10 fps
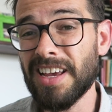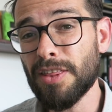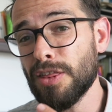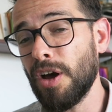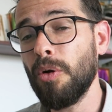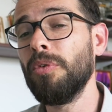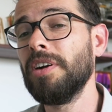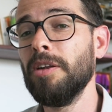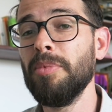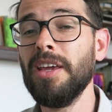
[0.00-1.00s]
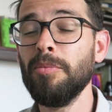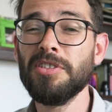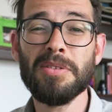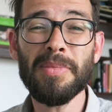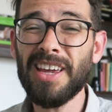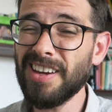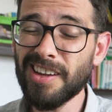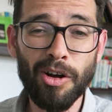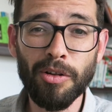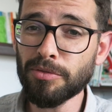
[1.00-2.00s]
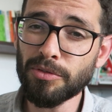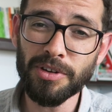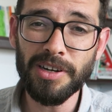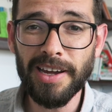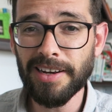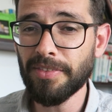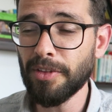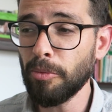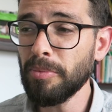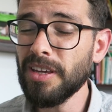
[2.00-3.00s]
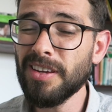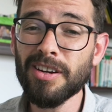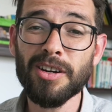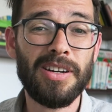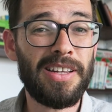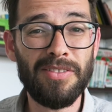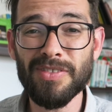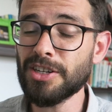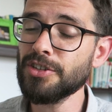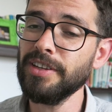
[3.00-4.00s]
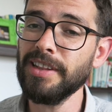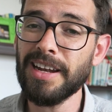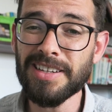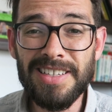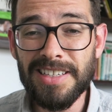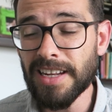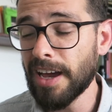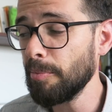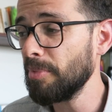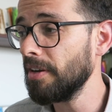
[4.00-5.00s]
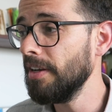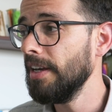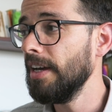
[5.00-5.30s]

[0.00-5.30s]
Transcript: I thought we're going to be able to make it all through the night and they'll be here. Eventually that didn't happen.